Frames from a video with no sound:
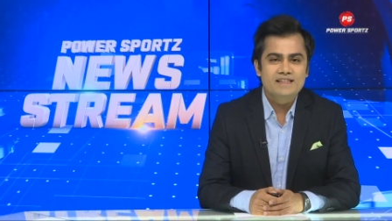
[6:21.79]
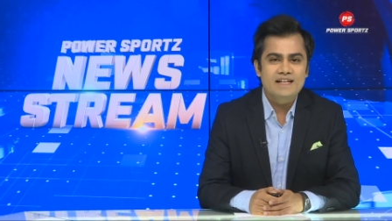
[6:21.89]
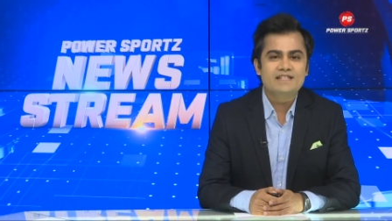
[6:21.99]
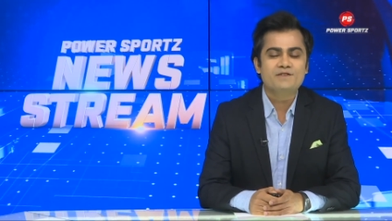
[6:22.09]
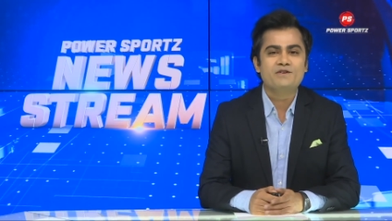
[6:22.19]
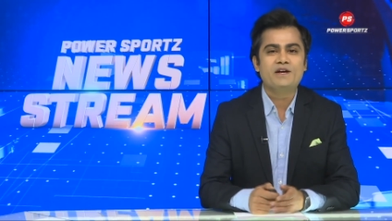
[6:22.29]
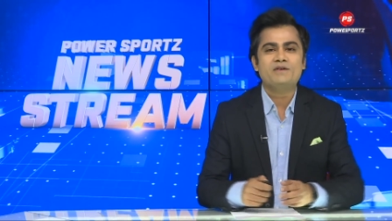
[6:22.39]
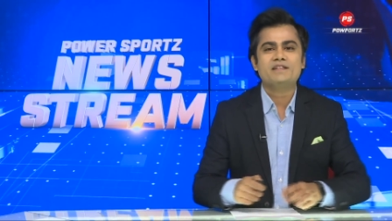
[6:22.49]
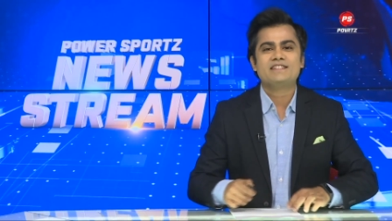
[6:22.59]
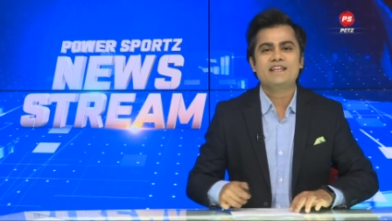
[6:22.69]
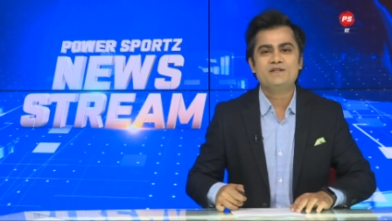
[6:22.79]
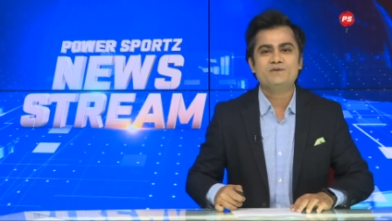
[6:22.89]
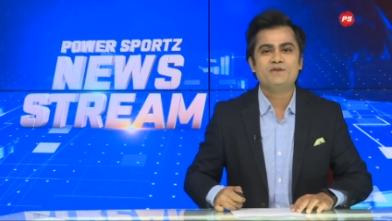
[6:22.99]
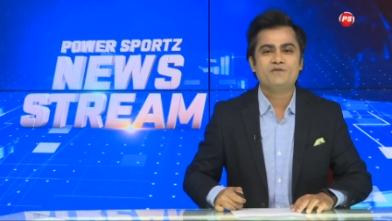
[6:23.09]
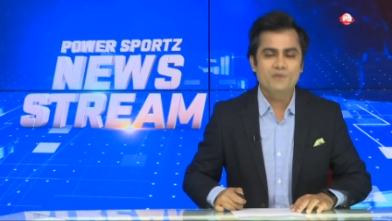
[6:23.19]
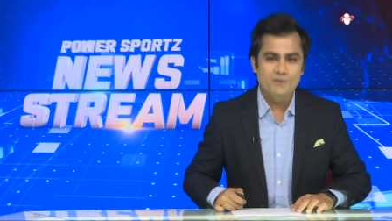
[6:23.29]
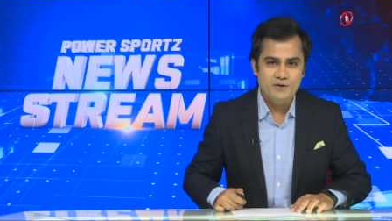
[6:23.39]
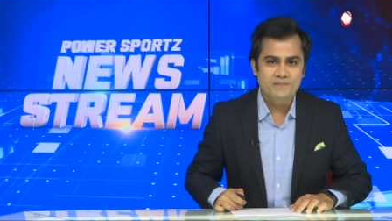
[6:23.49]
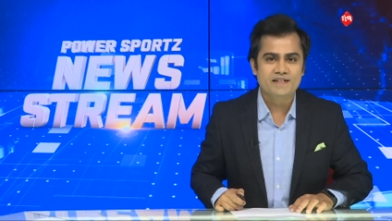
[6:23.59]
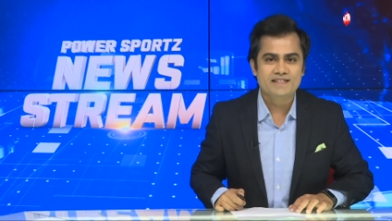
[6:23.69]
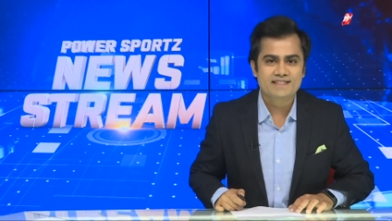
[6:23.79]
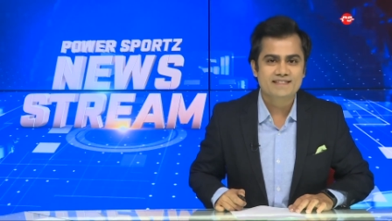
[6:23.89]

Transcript: That's it for now. Stay tuned for more updates.